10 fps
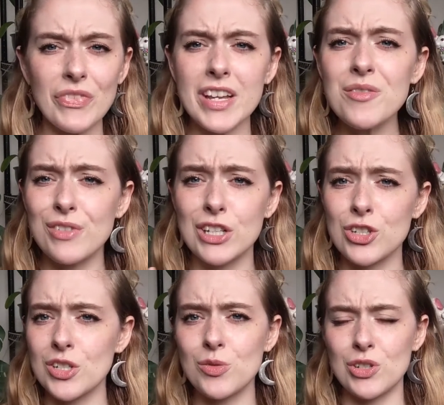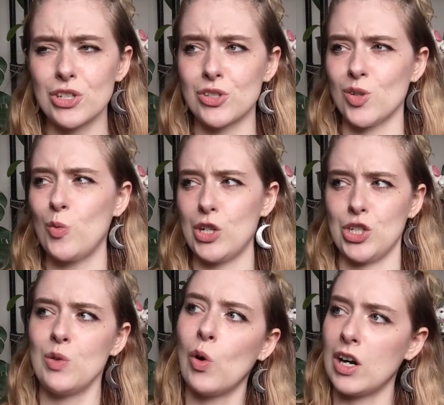convictions were just so
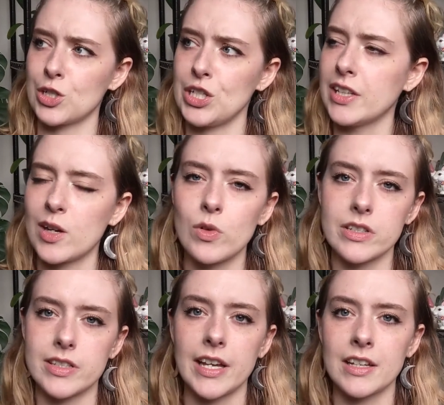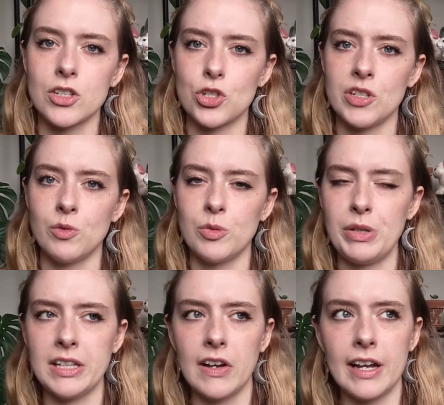wishy-washy. Like 1 second she would
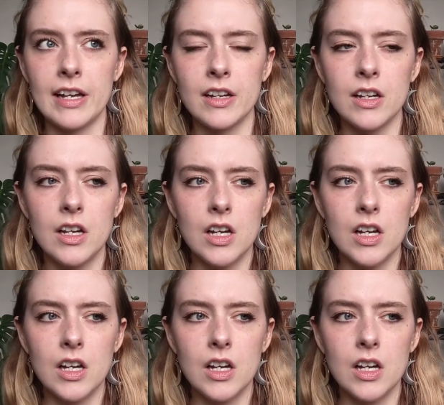be like,